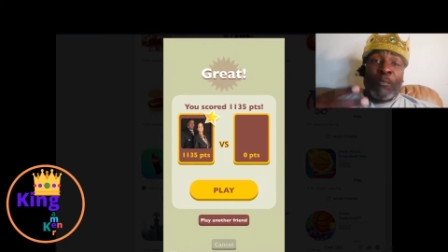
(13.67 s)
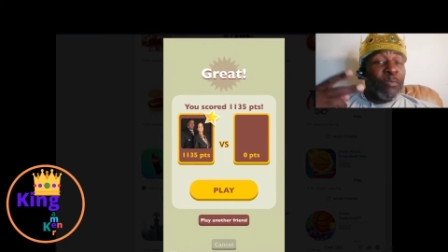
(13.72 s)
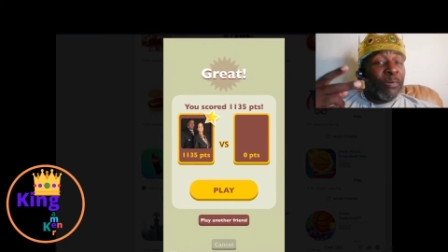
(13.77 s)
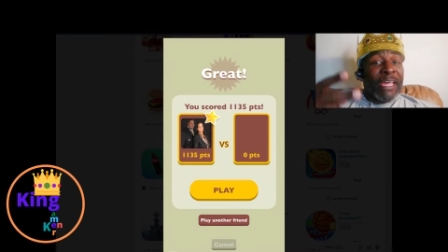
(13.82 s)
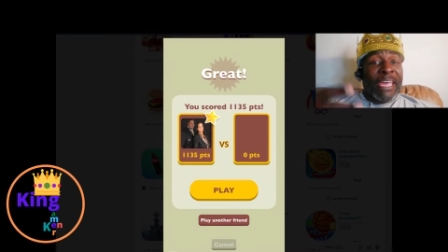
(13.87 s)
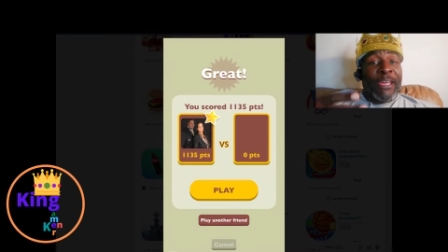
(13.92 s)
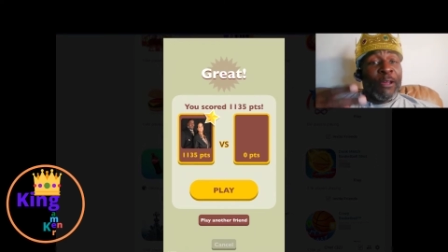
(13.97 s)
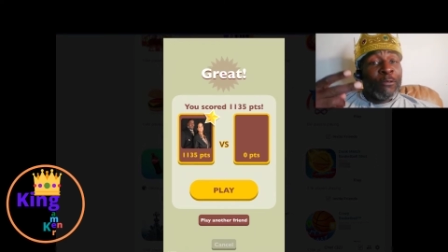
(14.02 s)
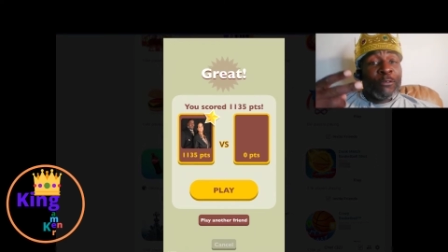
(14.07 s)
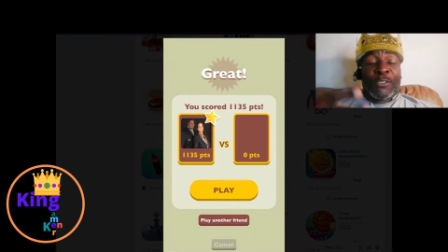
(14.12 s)

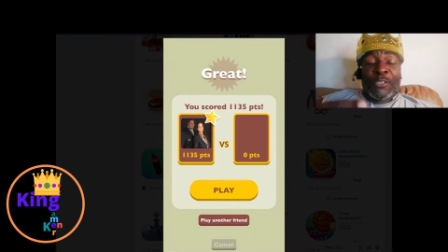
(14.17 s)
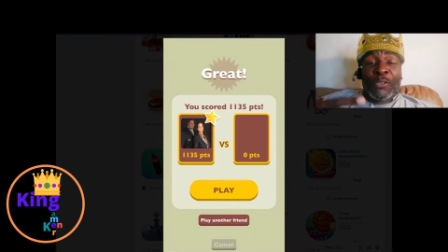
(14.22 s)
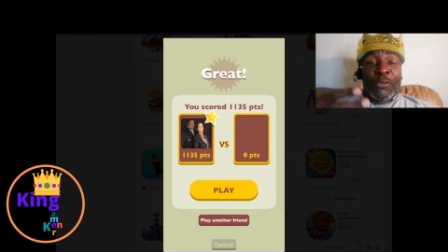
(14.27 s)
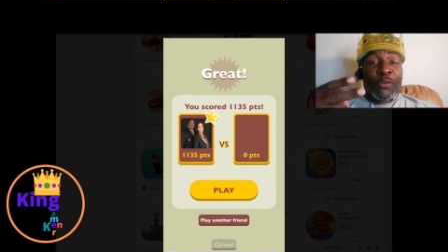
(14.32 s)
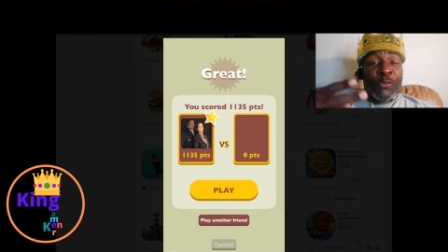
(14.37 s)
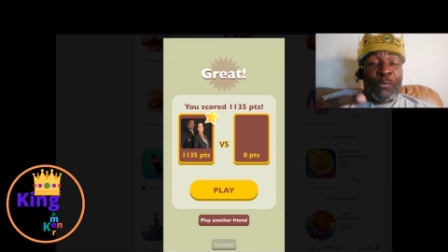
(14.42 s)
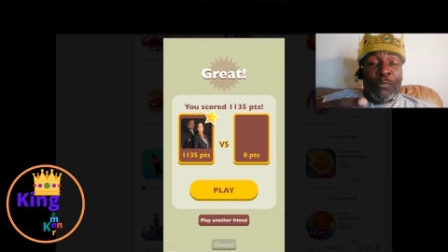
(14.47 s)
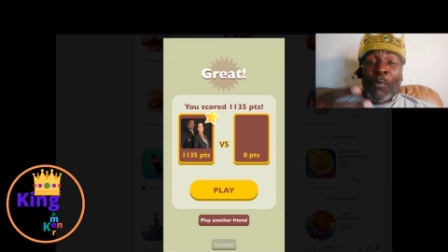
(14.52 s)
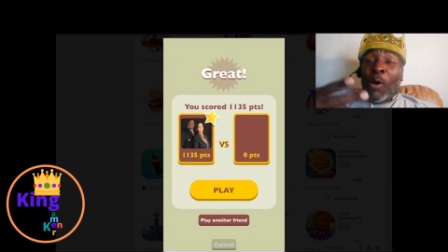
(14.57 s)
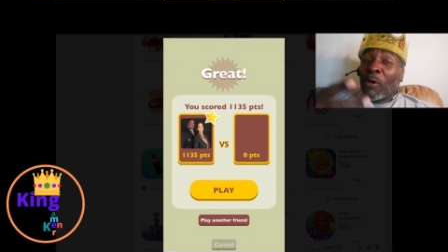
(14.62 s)
play on
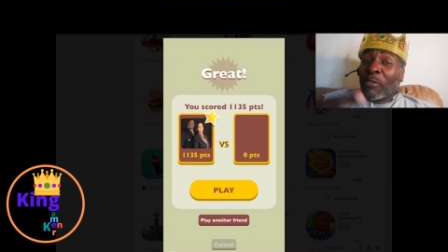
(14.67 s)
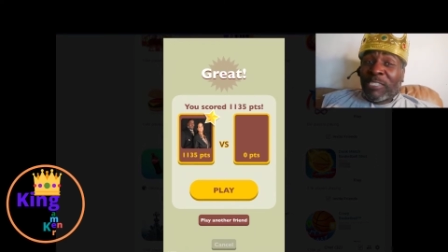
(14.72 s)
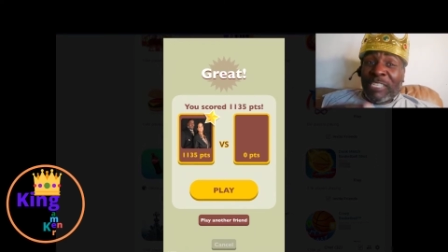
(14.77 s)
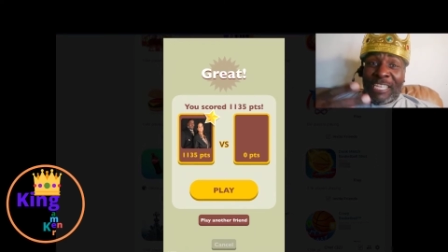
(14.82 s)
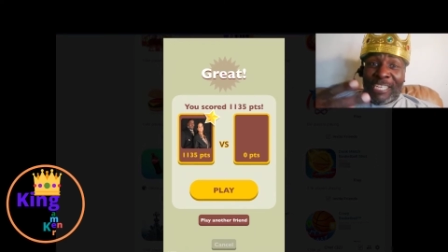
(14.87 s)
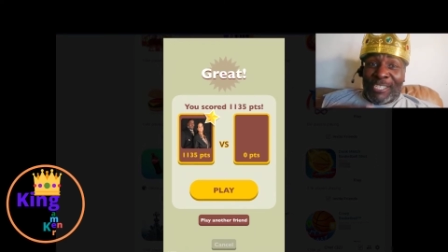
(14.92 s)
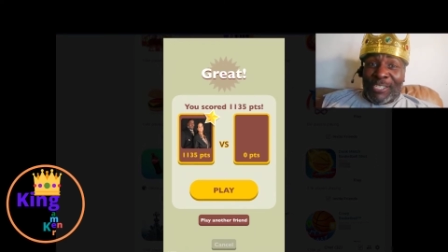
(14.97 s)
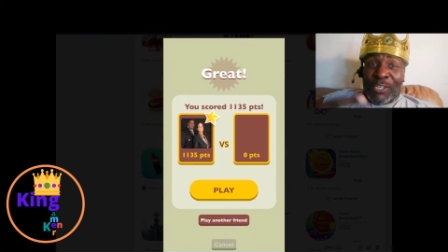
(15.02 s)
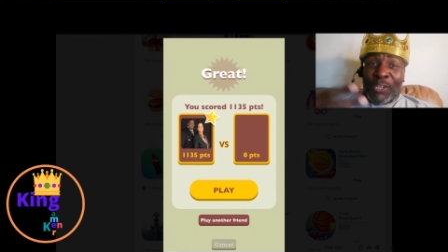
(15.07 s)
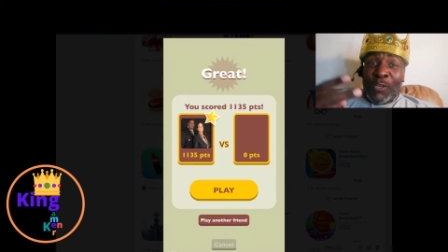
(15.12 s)

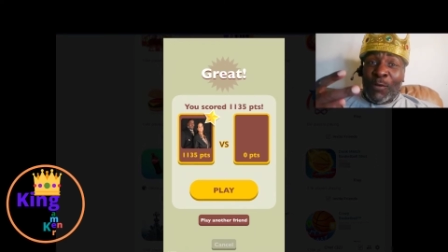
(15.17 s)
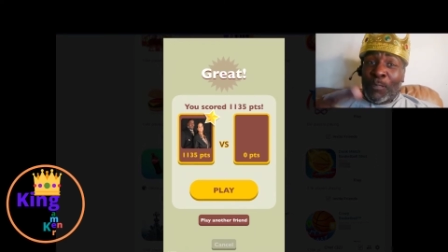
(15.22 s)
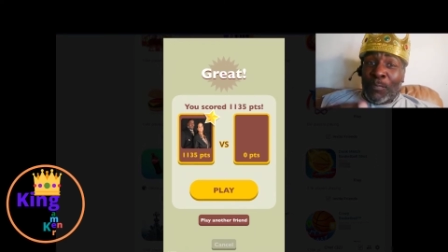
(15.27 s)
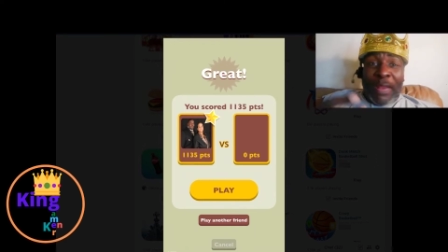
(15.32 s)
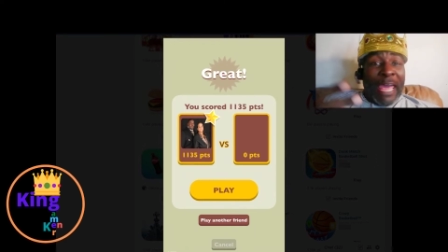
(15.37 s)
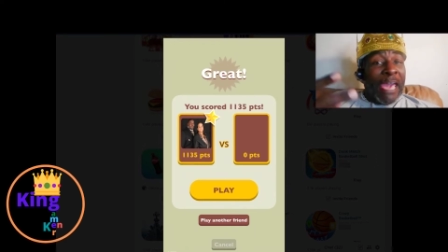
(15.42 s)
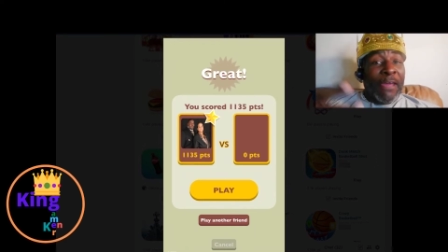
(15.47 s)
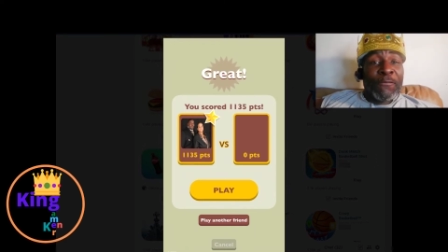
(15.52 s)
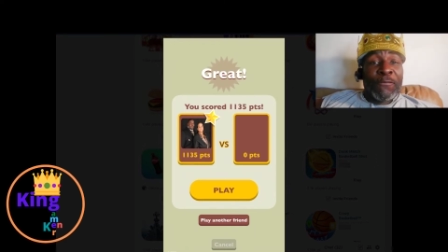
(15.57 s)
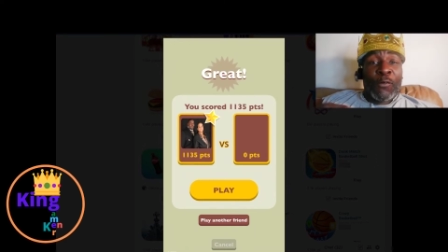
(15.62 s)
mostly two
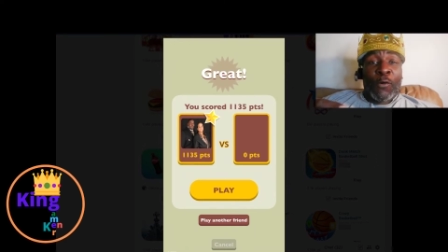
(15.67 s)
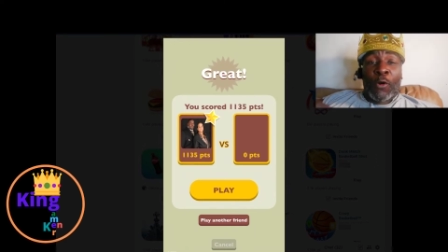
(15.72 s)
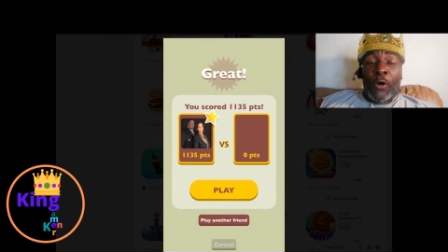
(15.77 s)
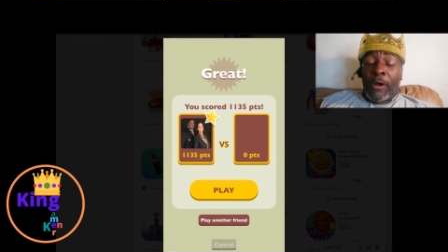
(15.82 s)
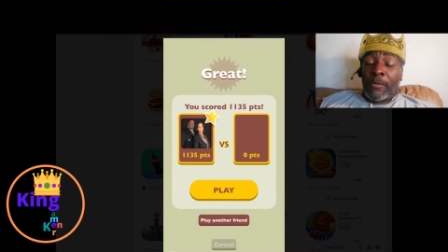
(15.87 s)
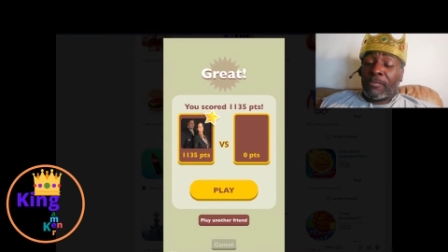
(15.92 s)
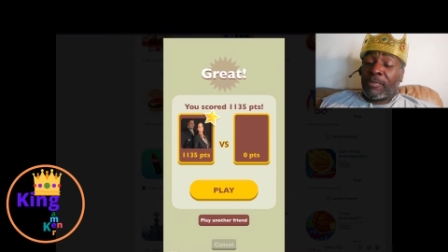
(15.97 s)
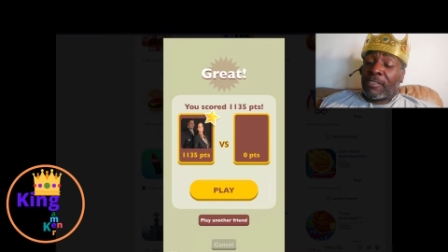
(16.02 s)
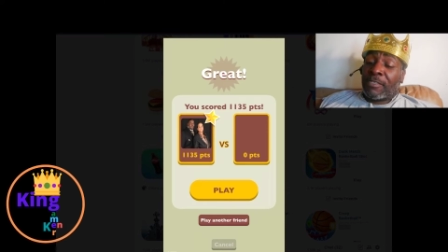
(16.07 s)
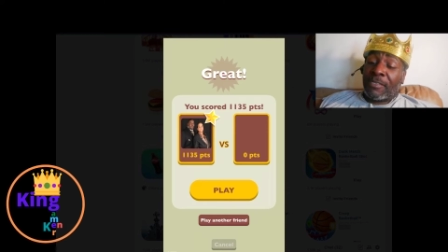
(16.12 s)

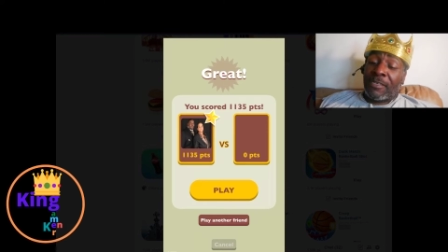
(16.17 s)
platforms.